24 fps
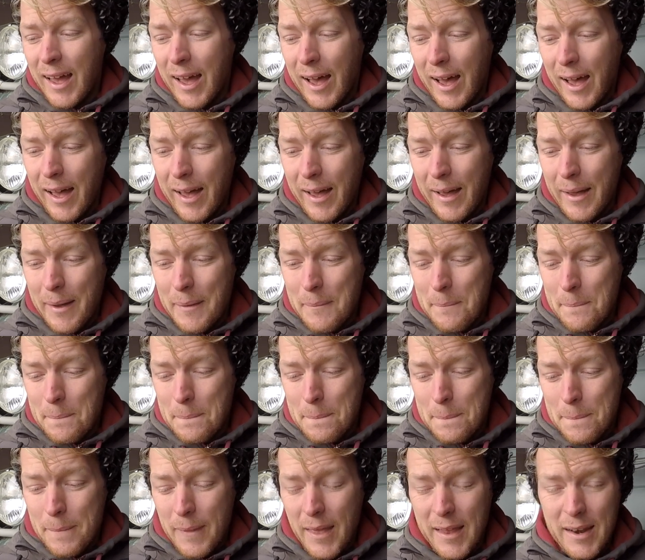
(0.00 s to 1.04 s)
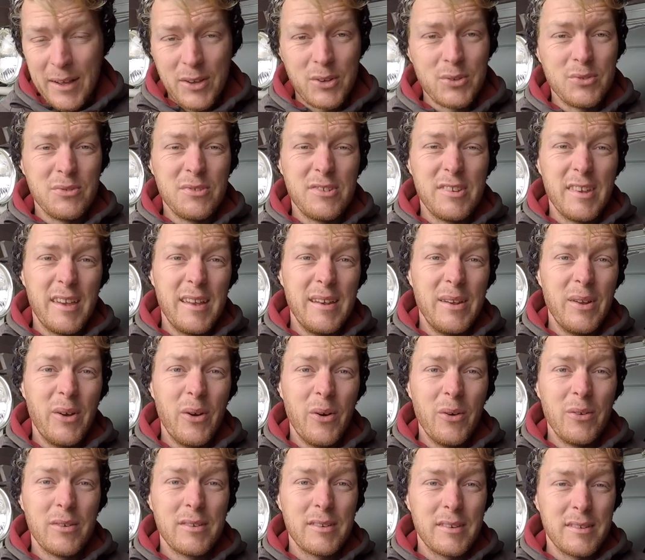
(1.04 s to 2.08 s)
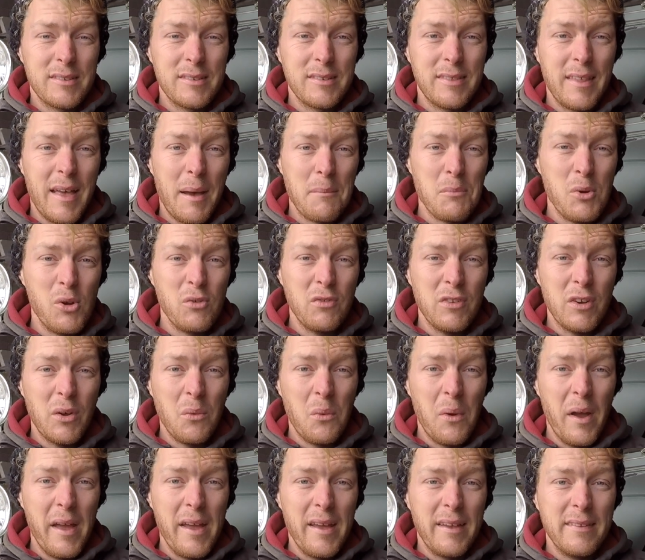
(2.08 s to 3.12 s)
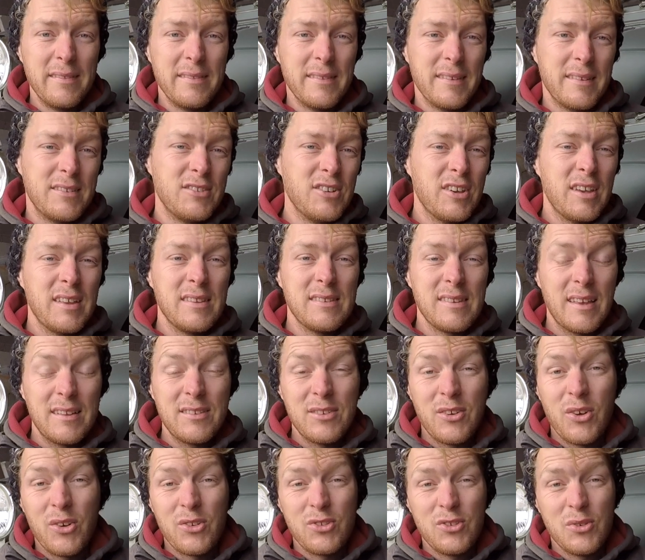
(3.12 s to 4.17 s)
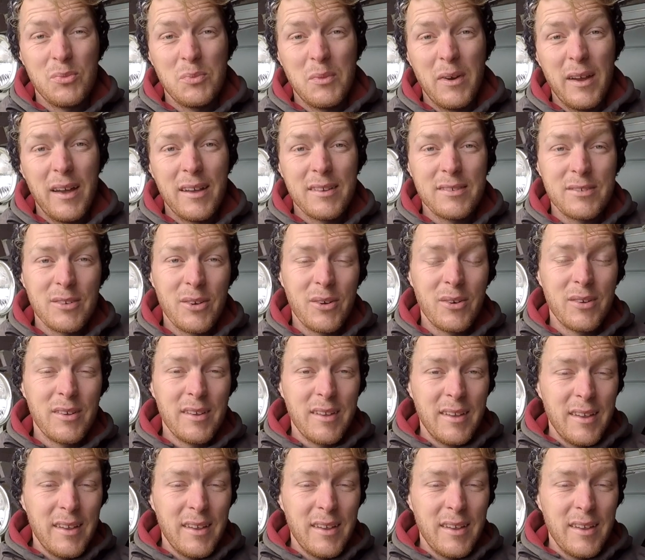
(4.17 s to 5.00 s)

And I couldn't say no because they're moving away and the chickens had to go somewhere, so